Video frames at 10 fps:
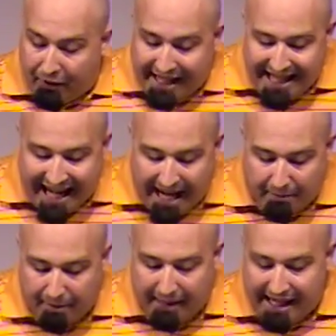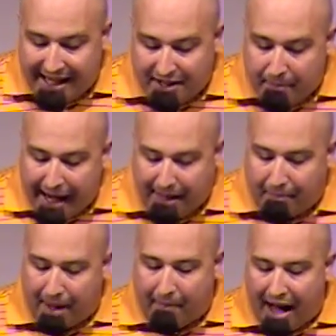He named me. He has made
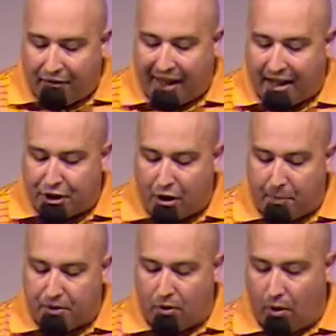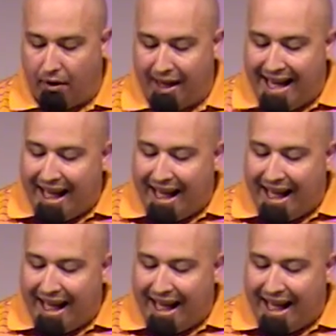my mouth like a sharp sword.